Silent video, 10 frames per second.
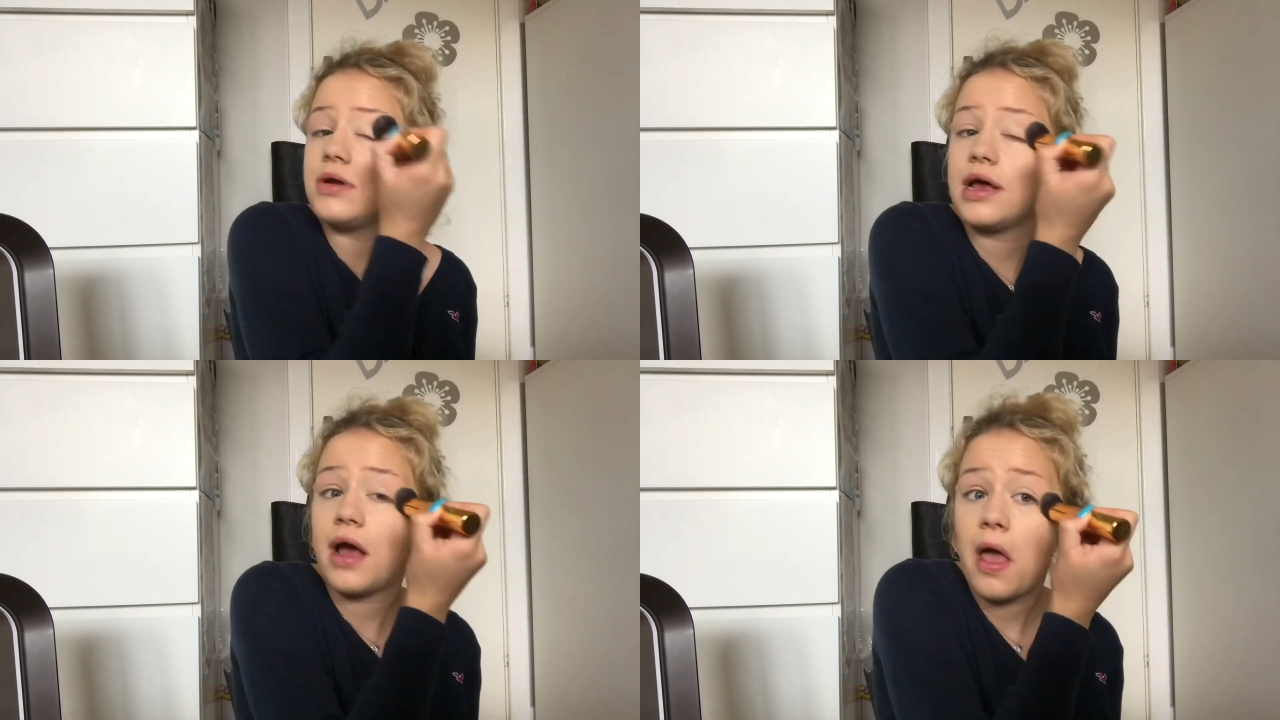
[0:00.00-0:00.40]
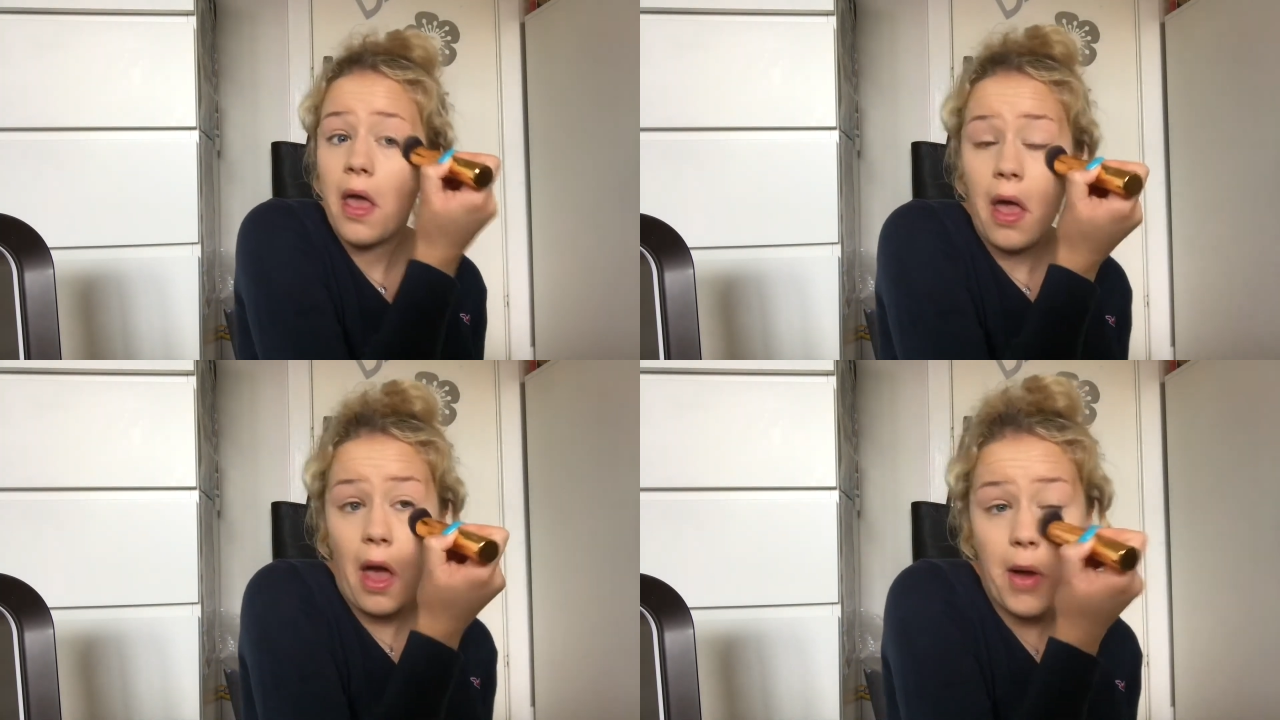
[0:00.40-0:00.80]
Like,
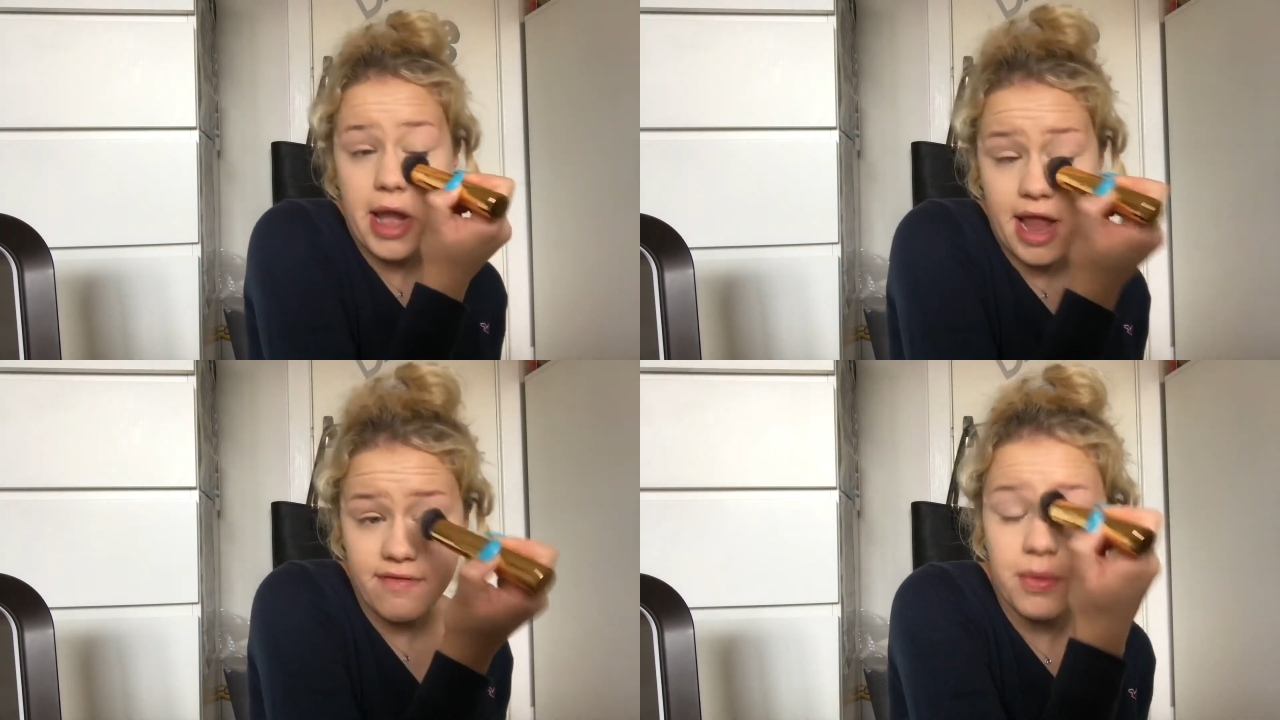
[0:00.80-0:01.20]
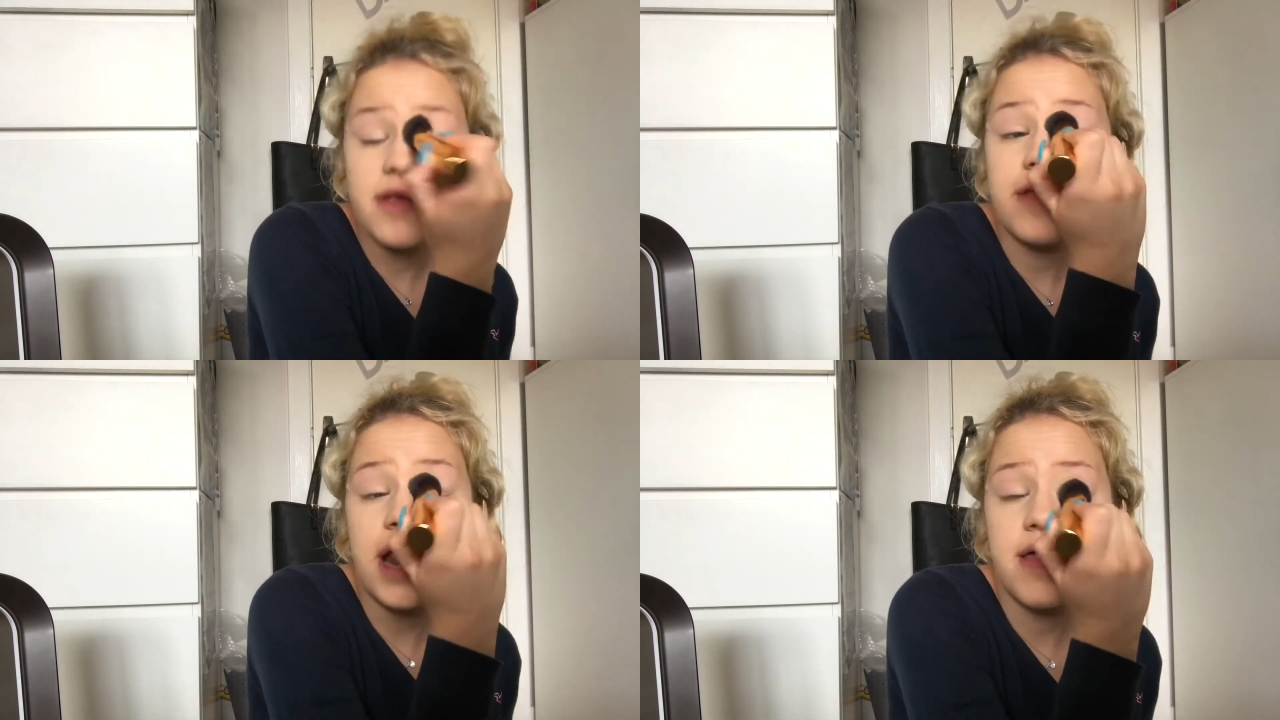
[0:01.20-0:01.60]
I would never
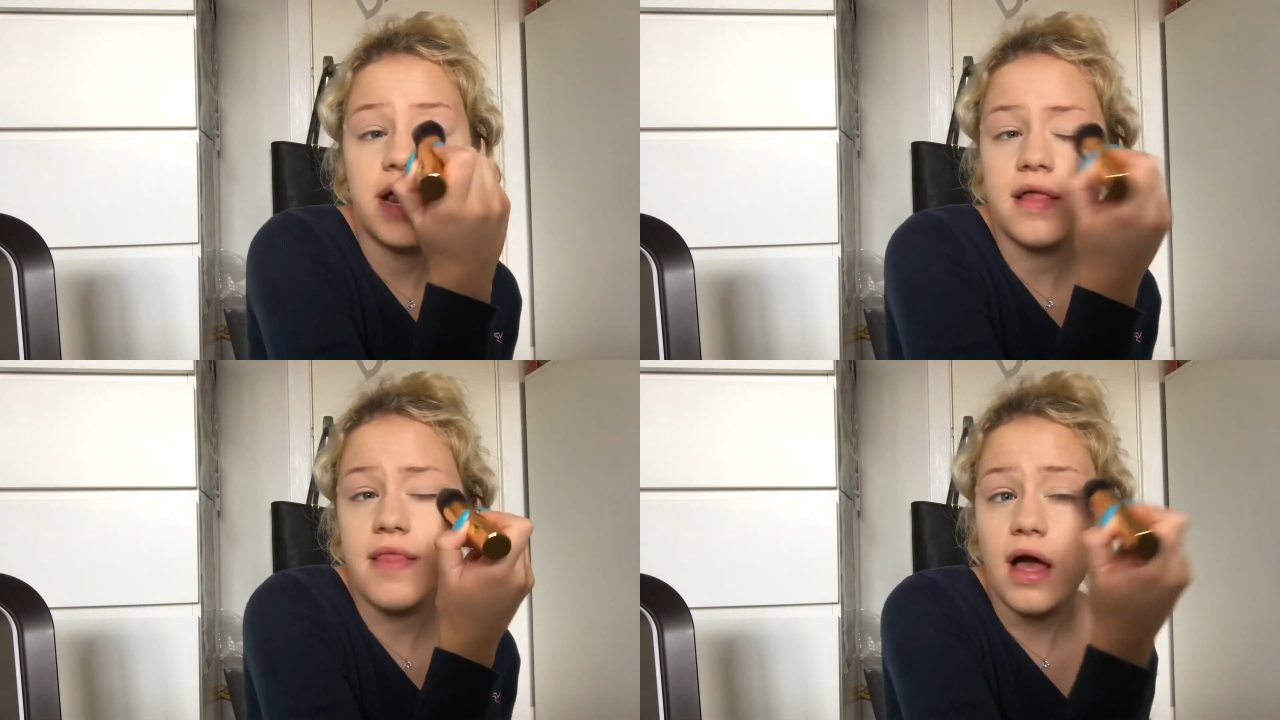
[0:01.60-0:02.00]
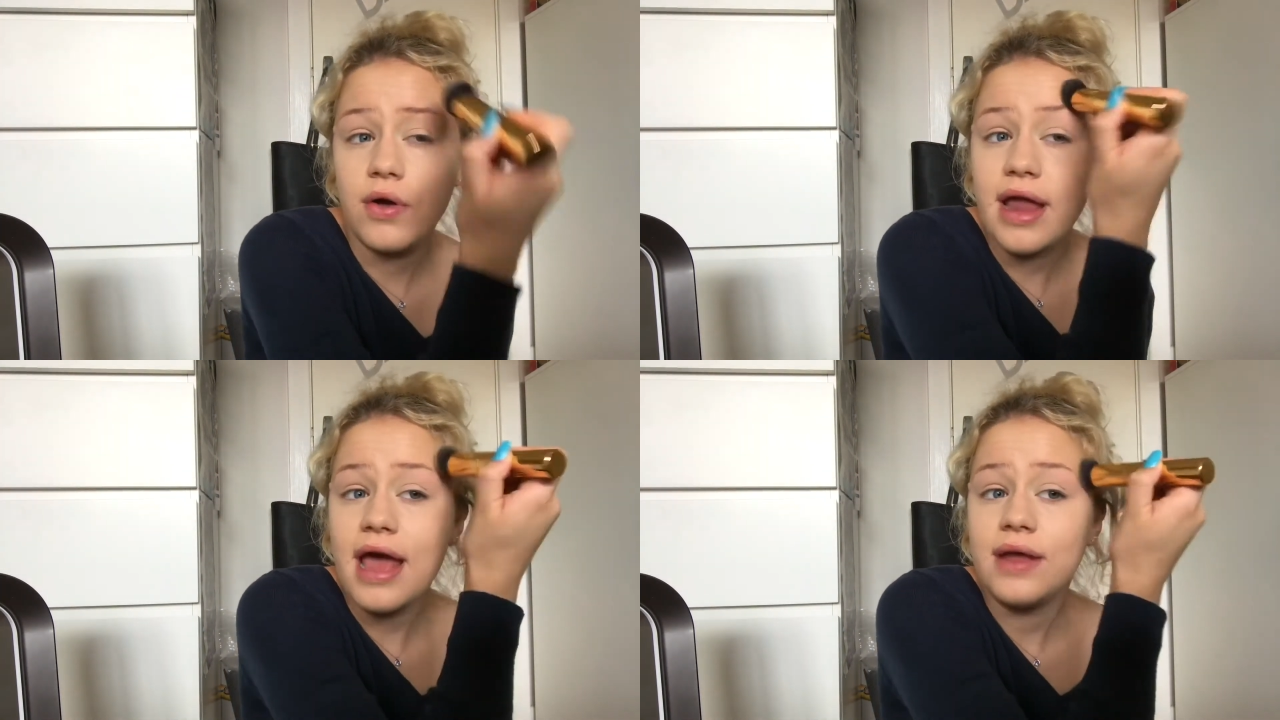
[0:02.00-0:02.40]
wish anything like that
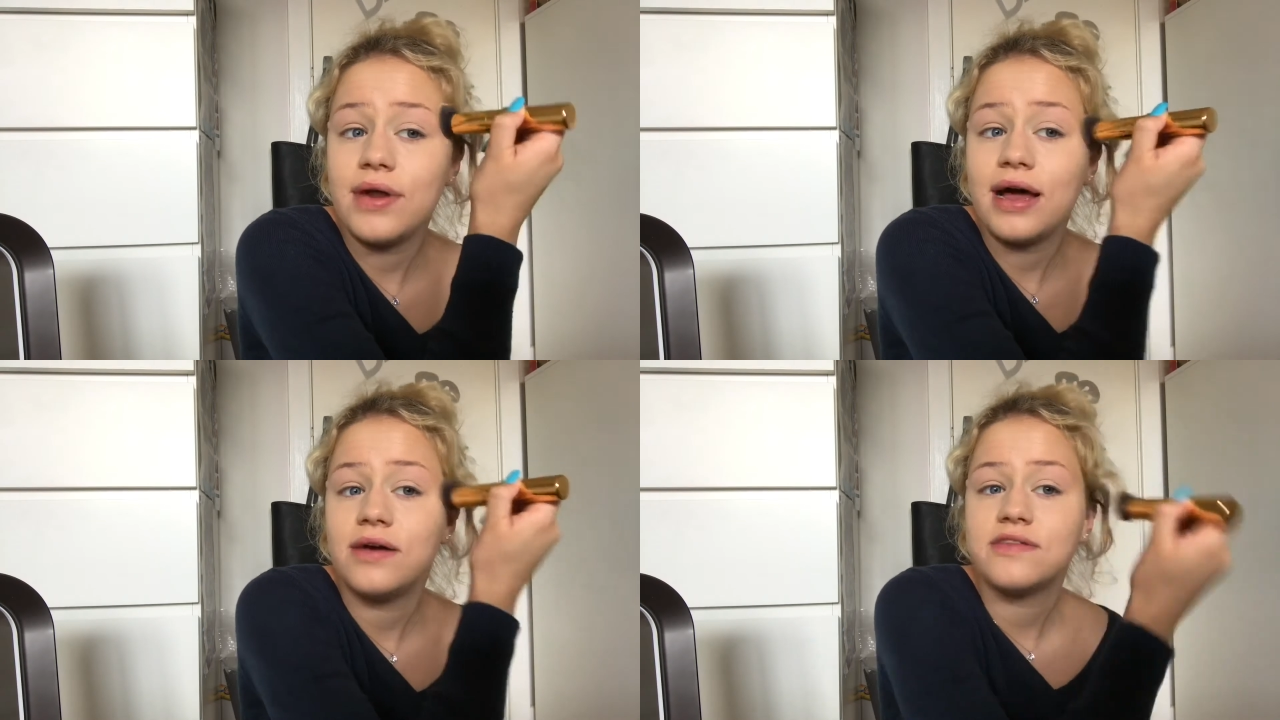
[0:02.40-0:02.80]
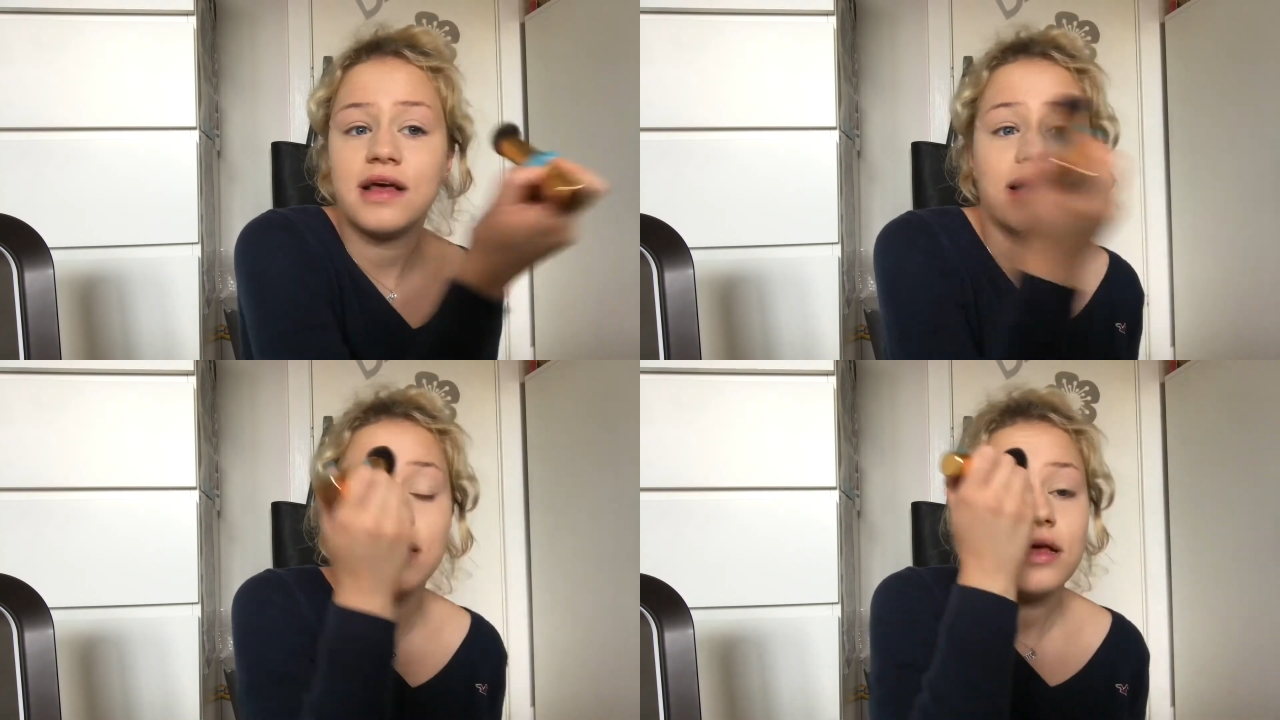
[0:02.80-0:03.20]
on anyone else.
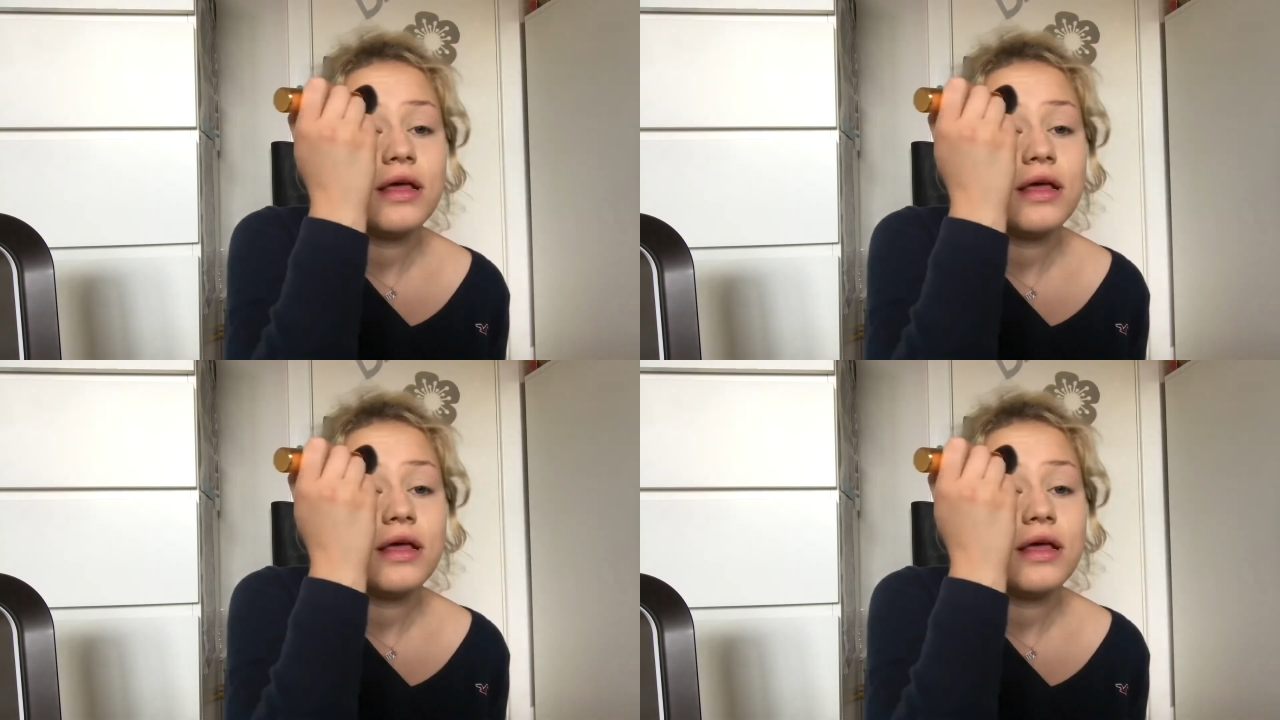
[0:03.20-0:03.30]
Like,